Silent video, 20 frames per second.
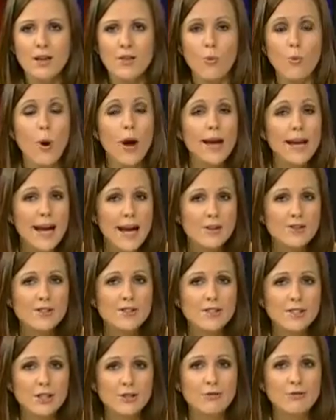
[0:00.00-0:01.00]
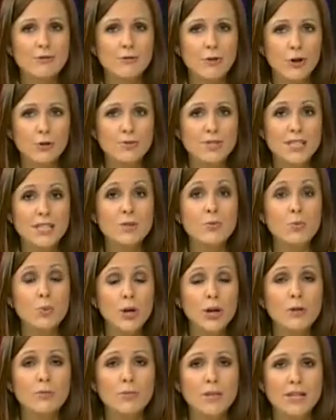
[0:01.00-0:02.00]
Now, the White House has confirmed he
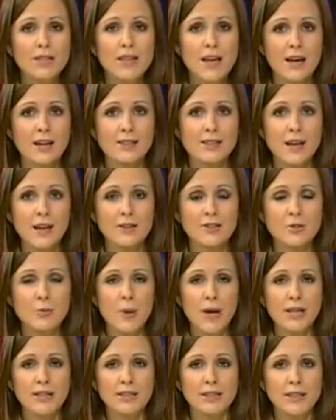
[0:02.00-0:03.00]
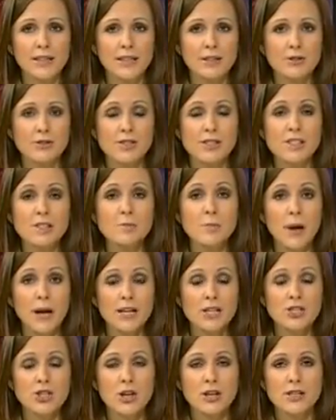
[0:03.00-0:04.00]
will meet the exiled Tibetan leader
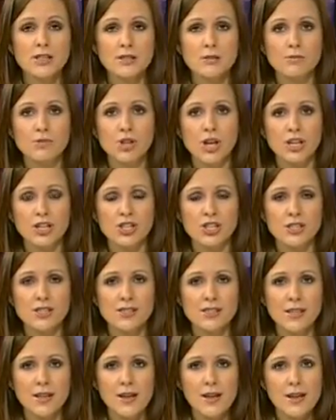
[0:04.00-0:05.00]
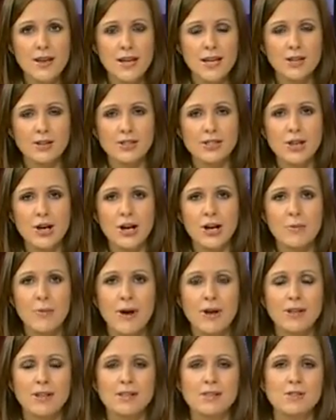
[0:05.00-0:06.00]
despite China's objections. Here to talk
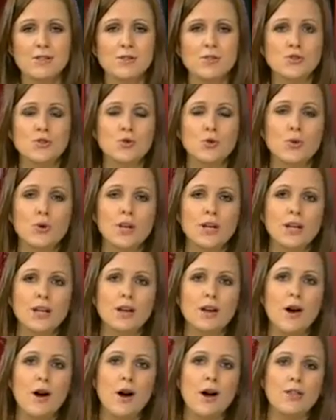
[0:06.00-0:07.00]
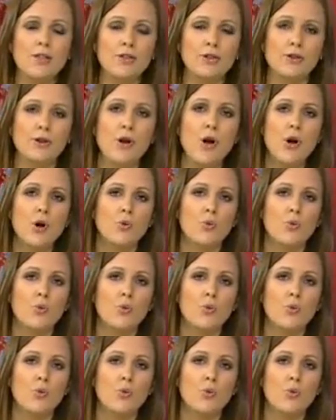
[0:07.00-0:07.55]
about it is historian and author